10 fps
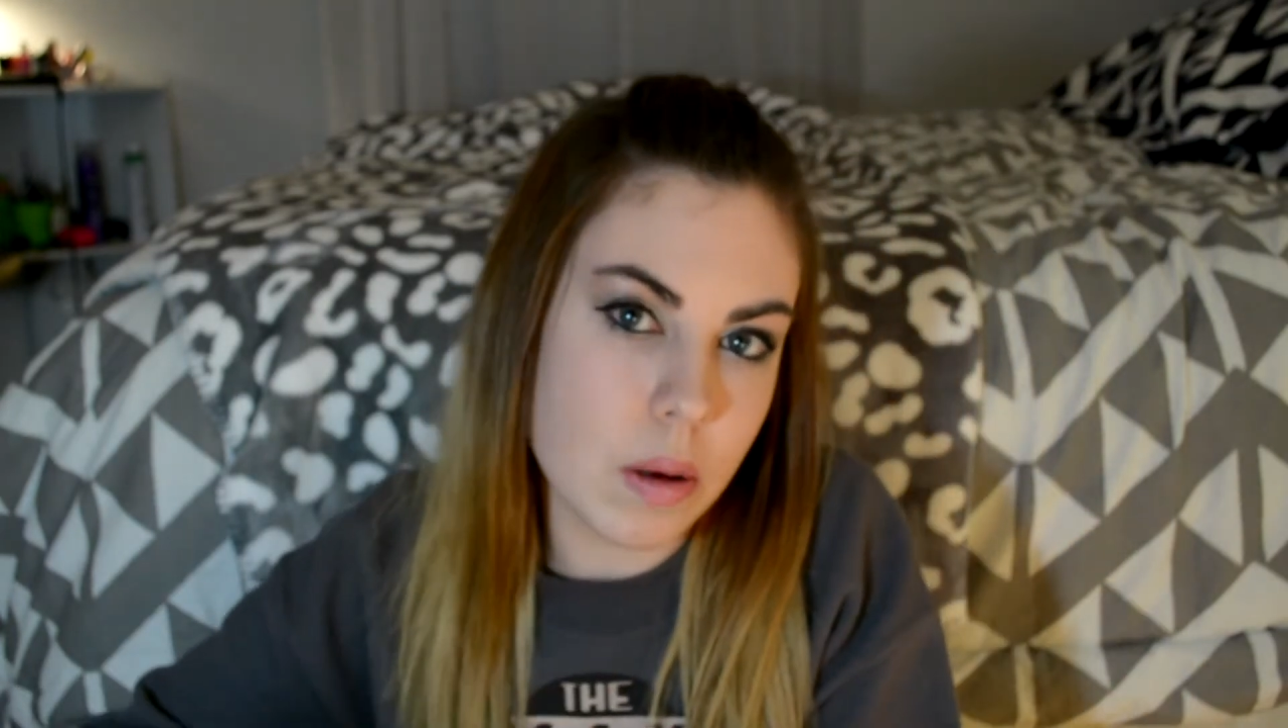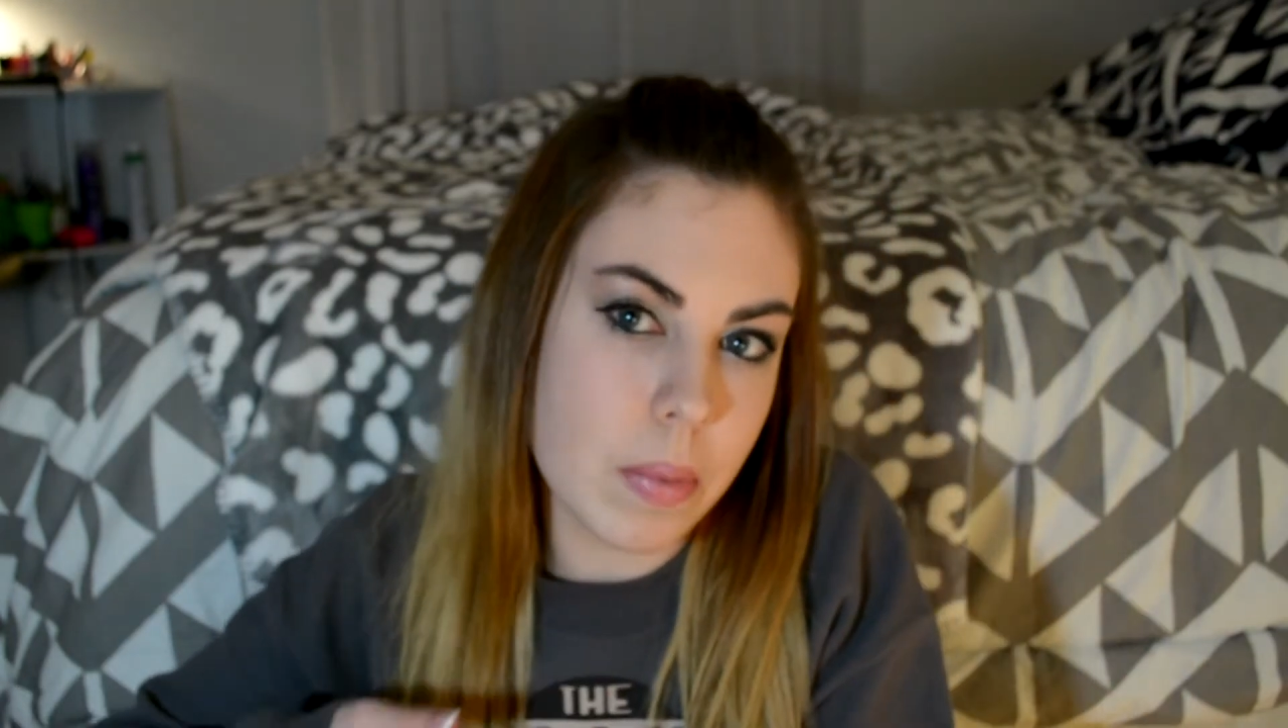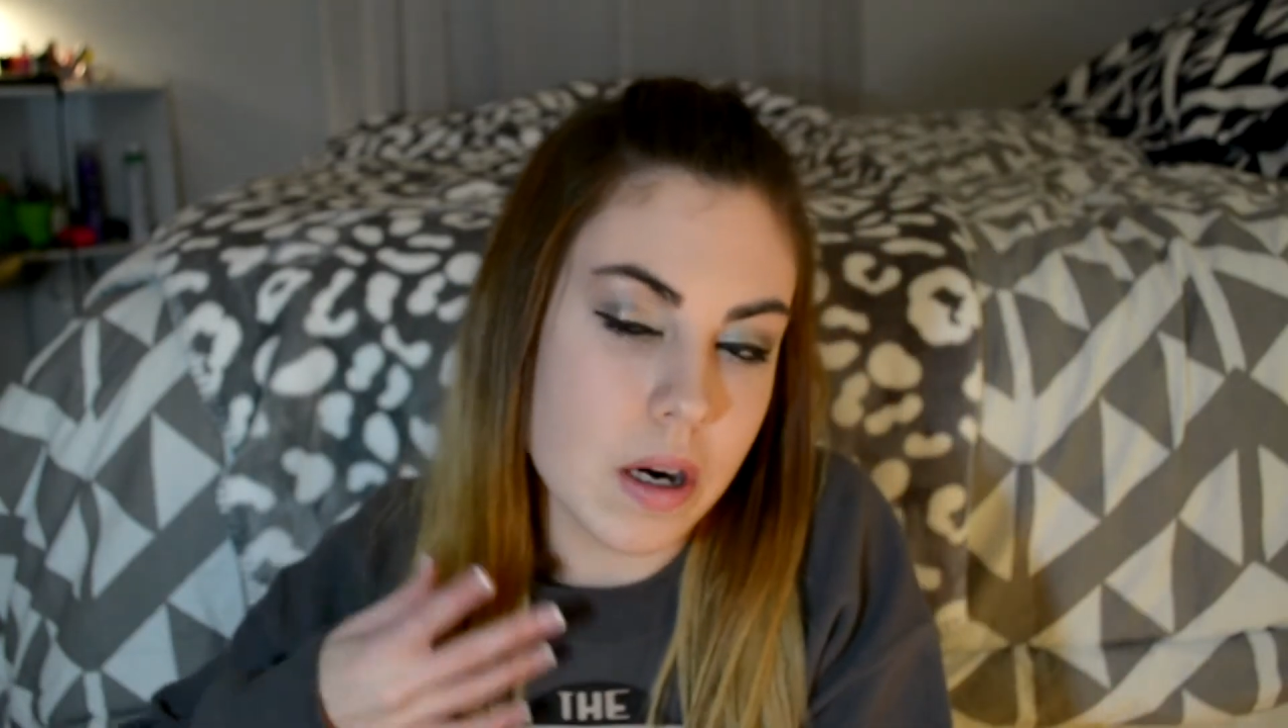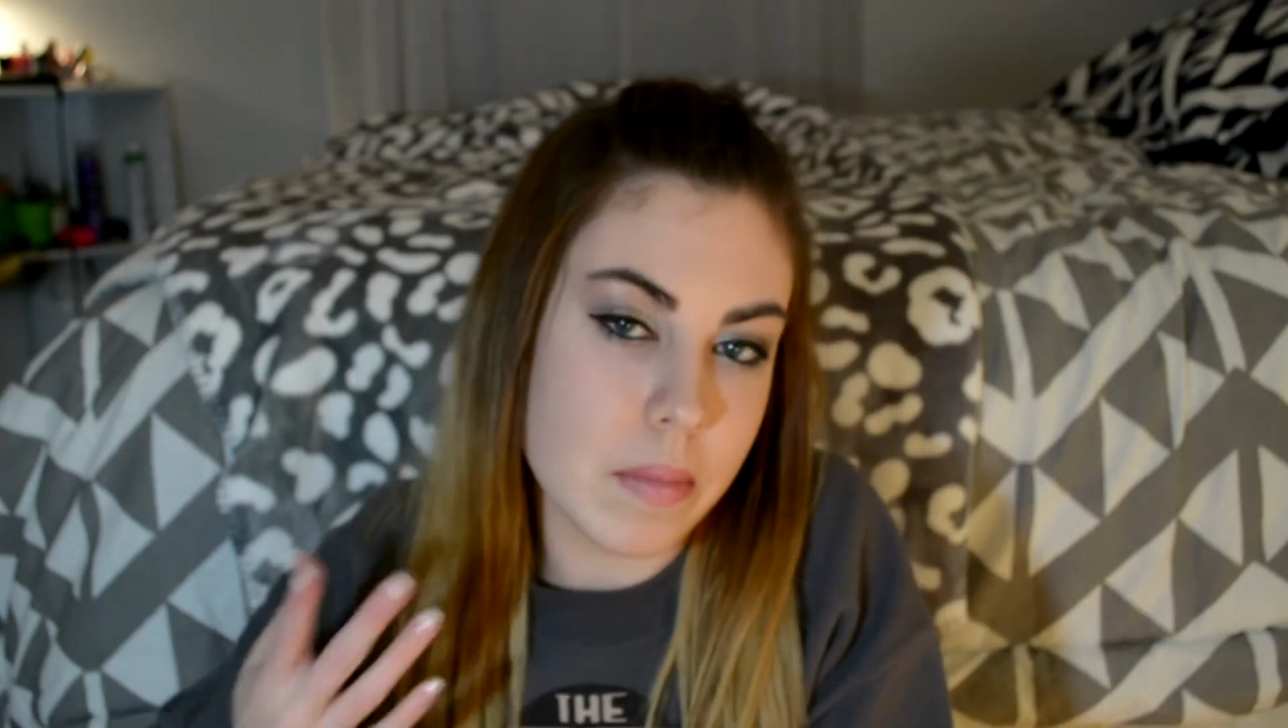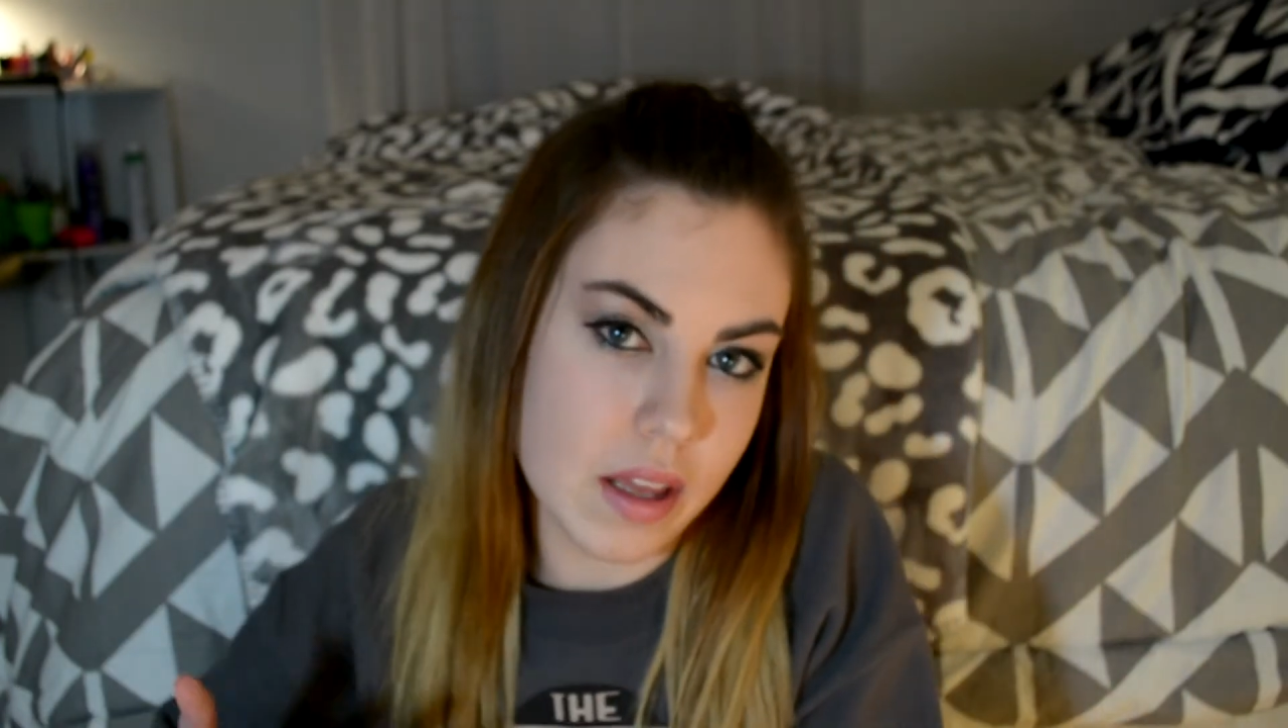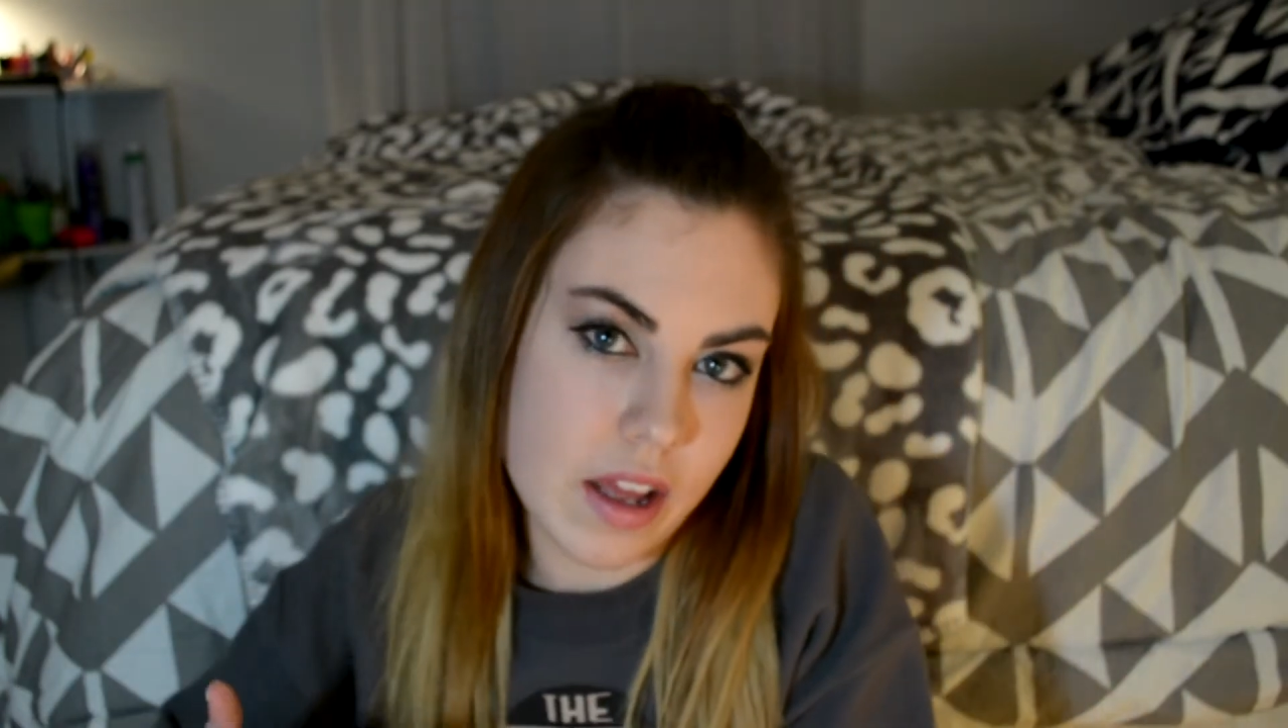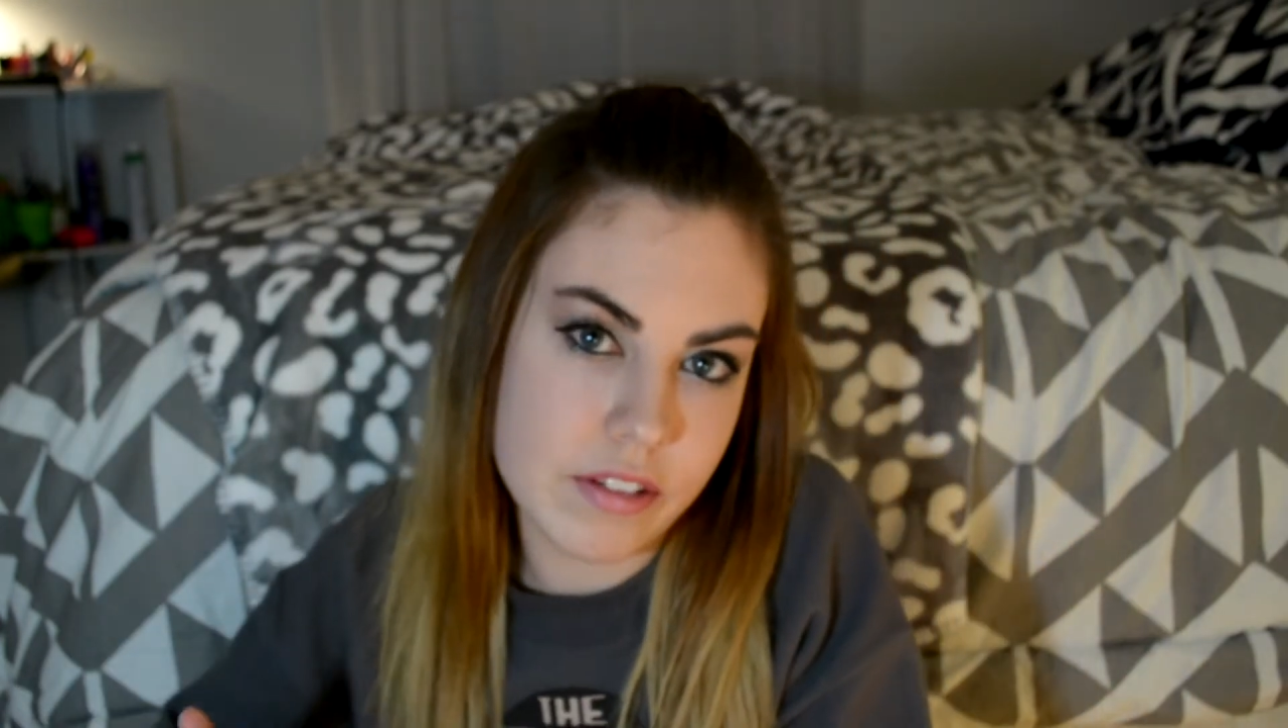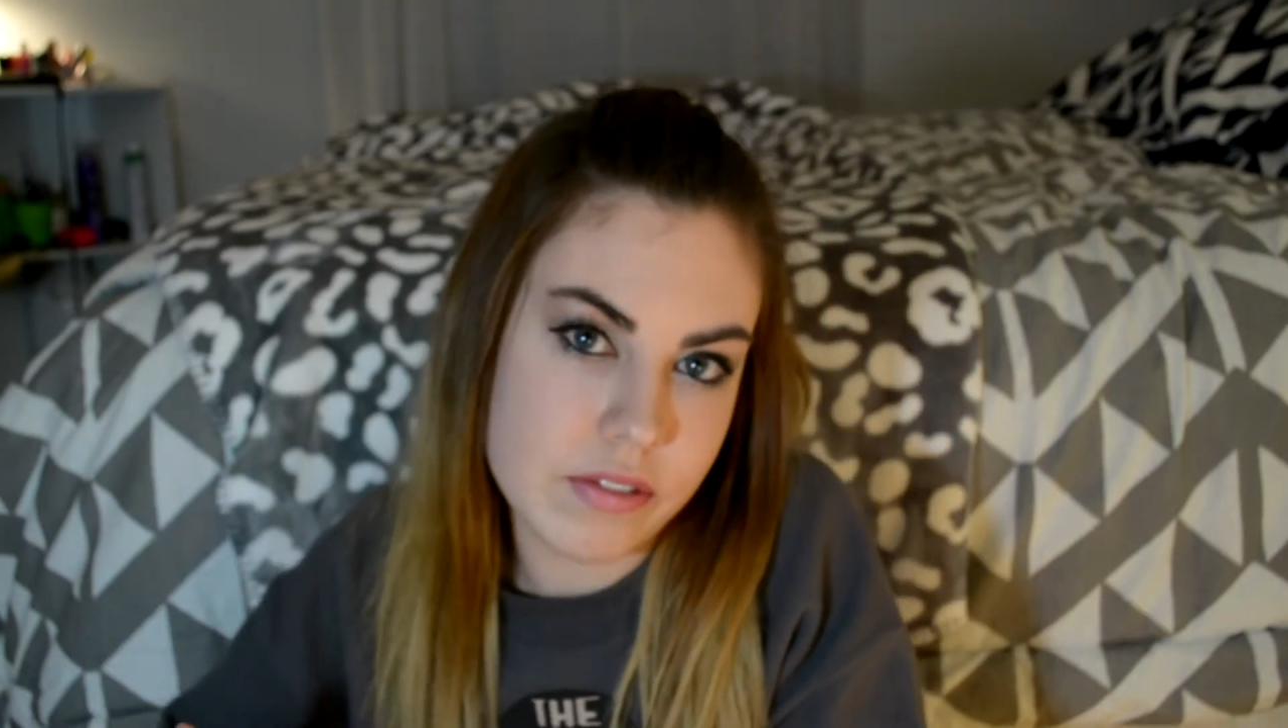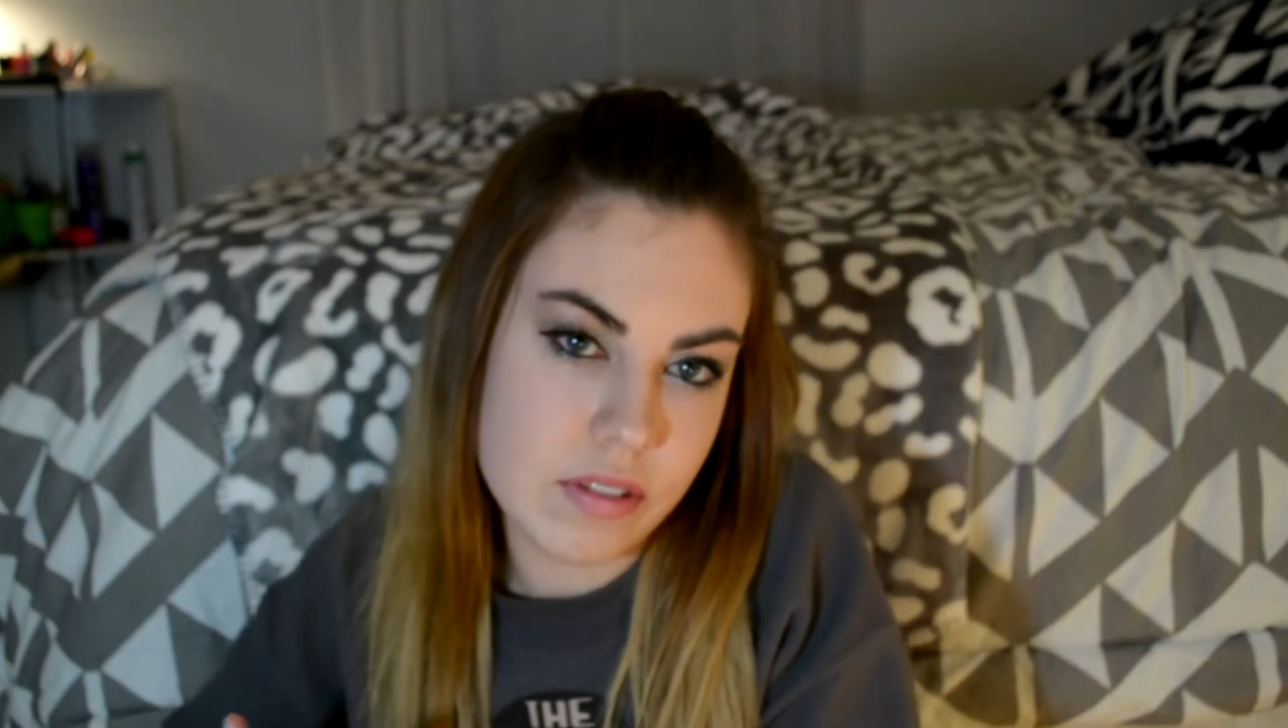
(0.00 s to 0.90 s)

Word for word: a part of my life